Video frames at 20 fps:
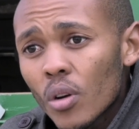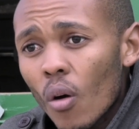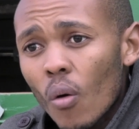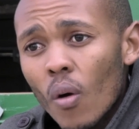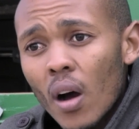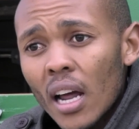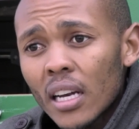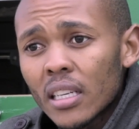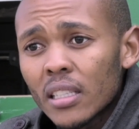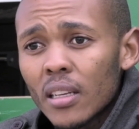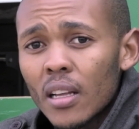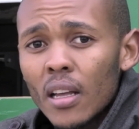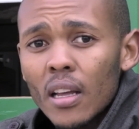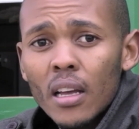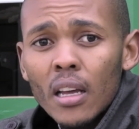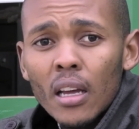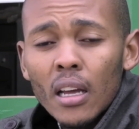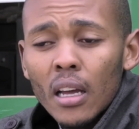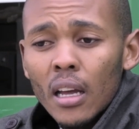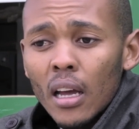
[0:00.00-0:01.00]
you know what,
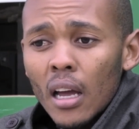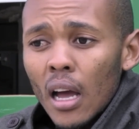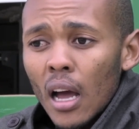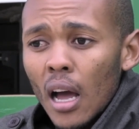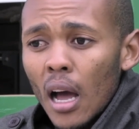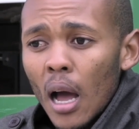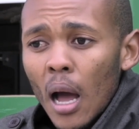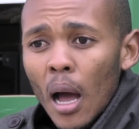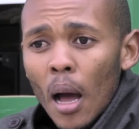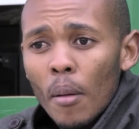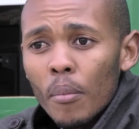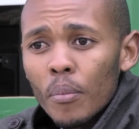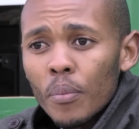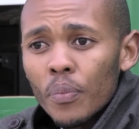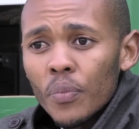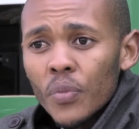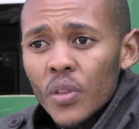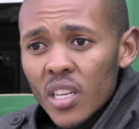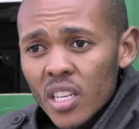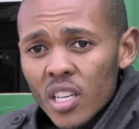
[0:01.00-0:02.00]

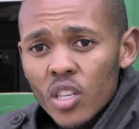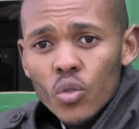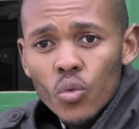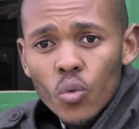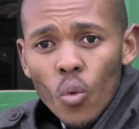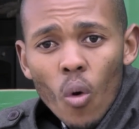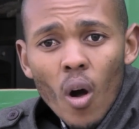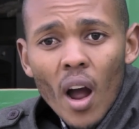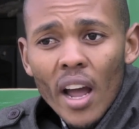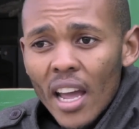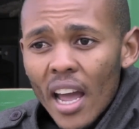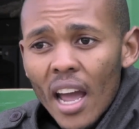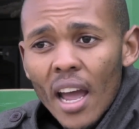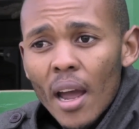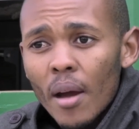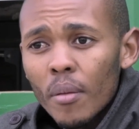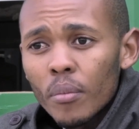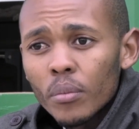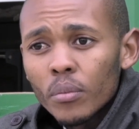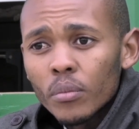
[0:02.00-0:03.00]
um, this is who I
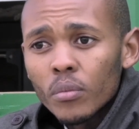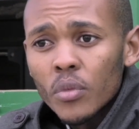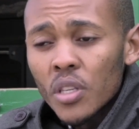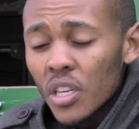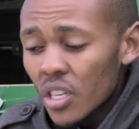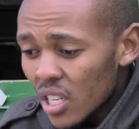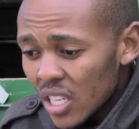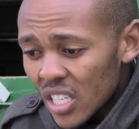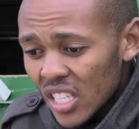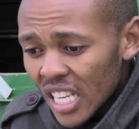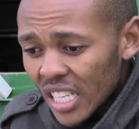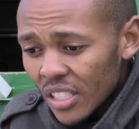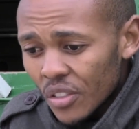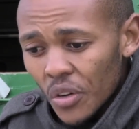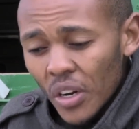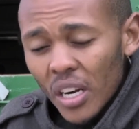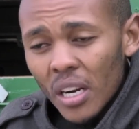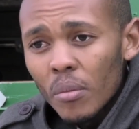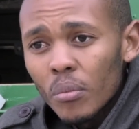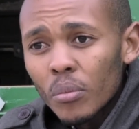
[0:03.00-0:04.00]
am, this is the
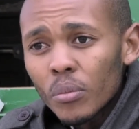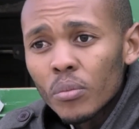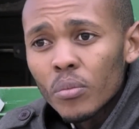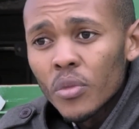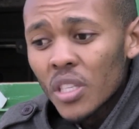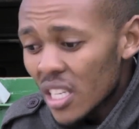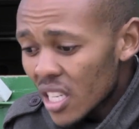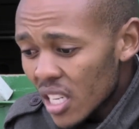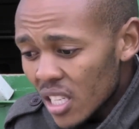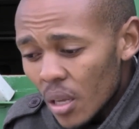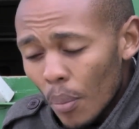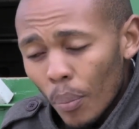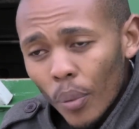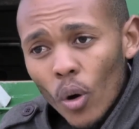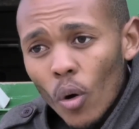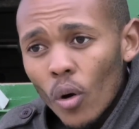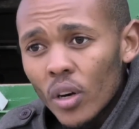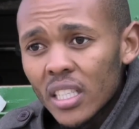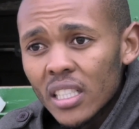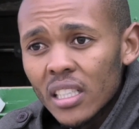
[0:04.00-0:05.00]
dream, this is the
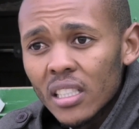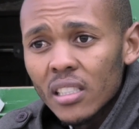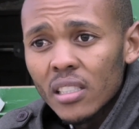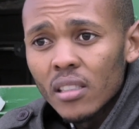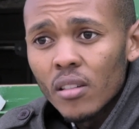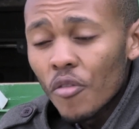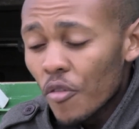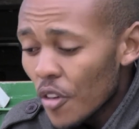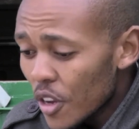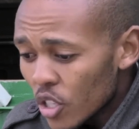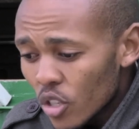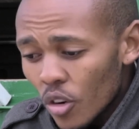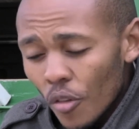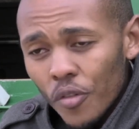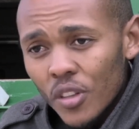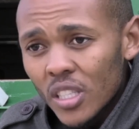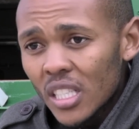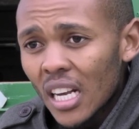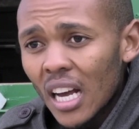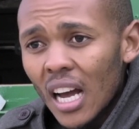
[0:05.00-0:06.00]
product, first
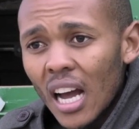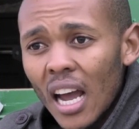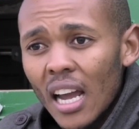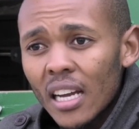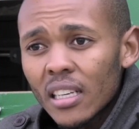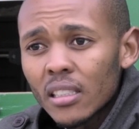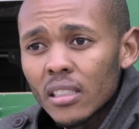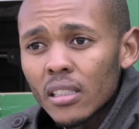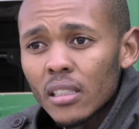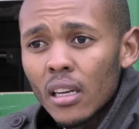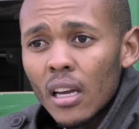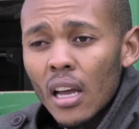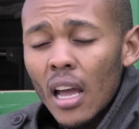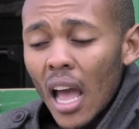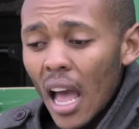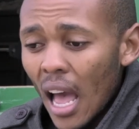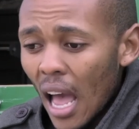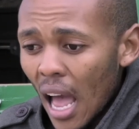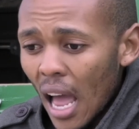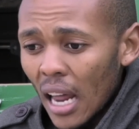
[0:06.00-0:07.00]
of its kind,
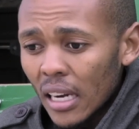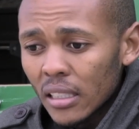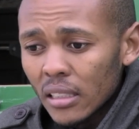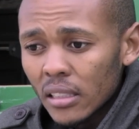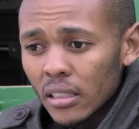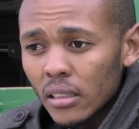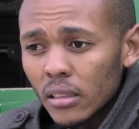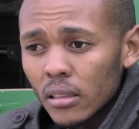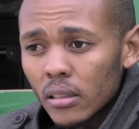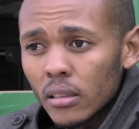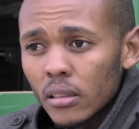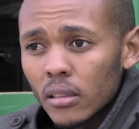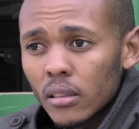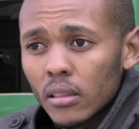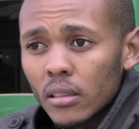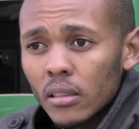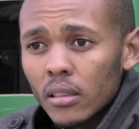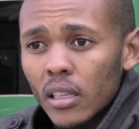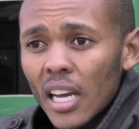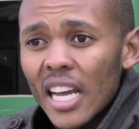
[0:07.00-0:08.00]

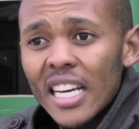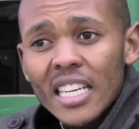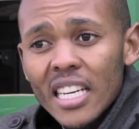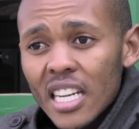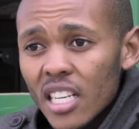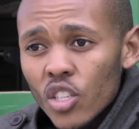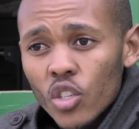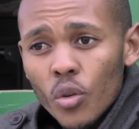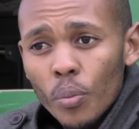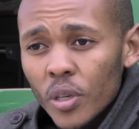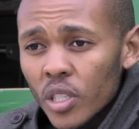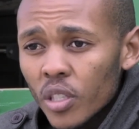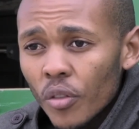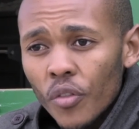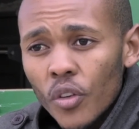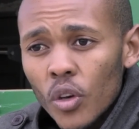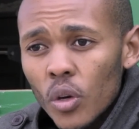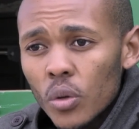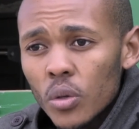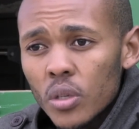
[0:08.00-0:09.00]
and it needs to be
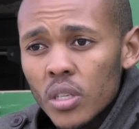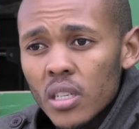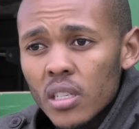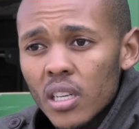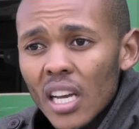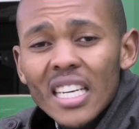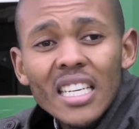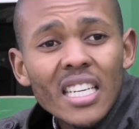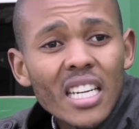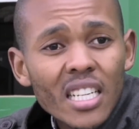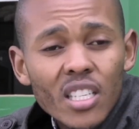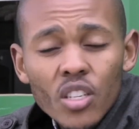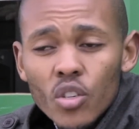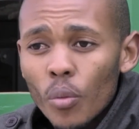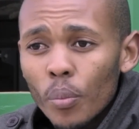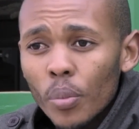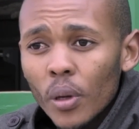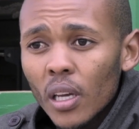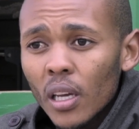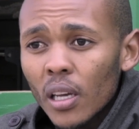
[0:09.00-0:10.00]
diffused, it needs
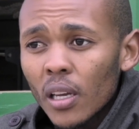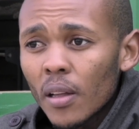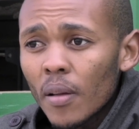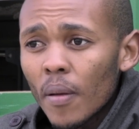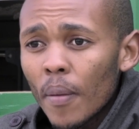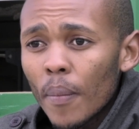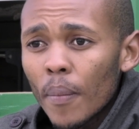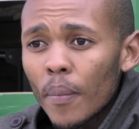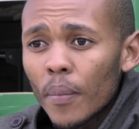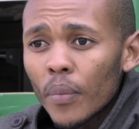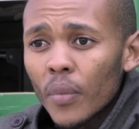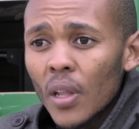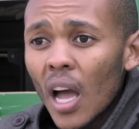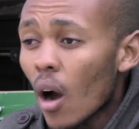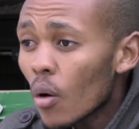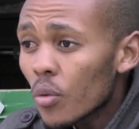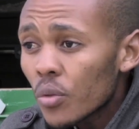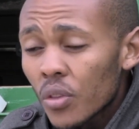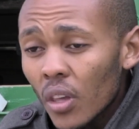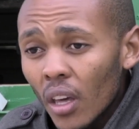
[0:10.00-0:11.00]
to be
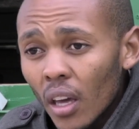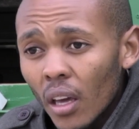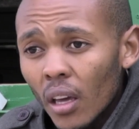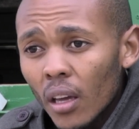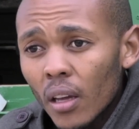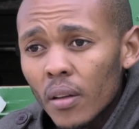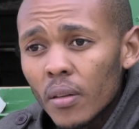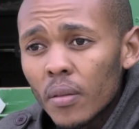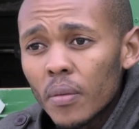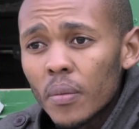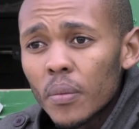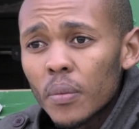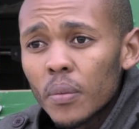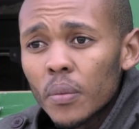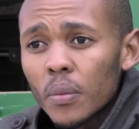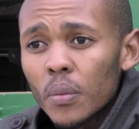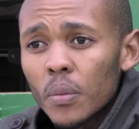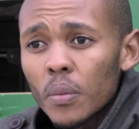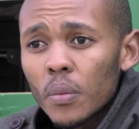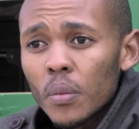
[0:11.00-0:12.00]
out there.
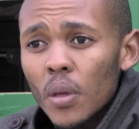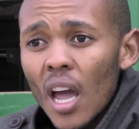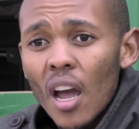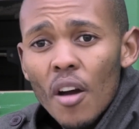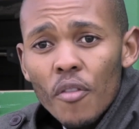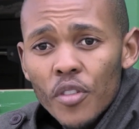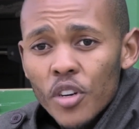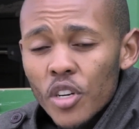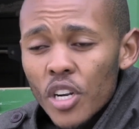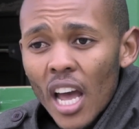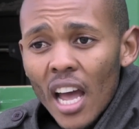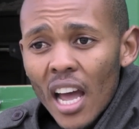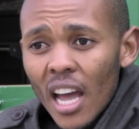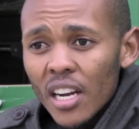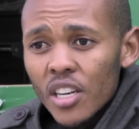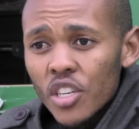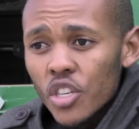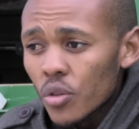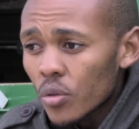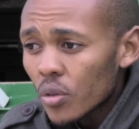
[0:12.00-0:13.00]
Every
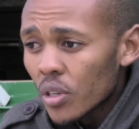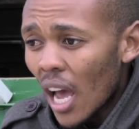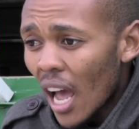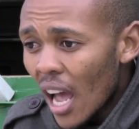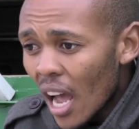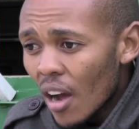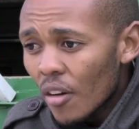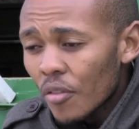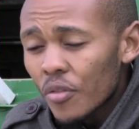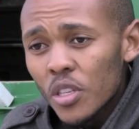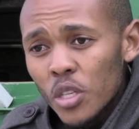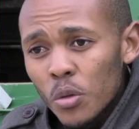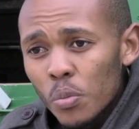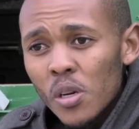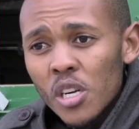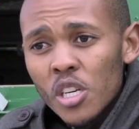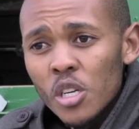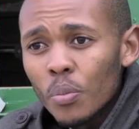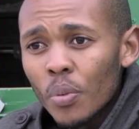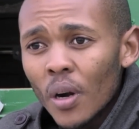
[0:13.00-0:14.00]
hand should have the
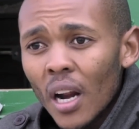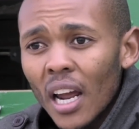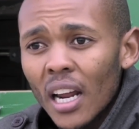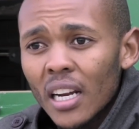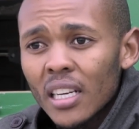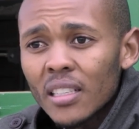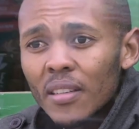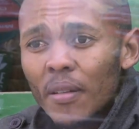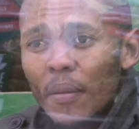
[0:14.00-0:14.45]
spinach bread.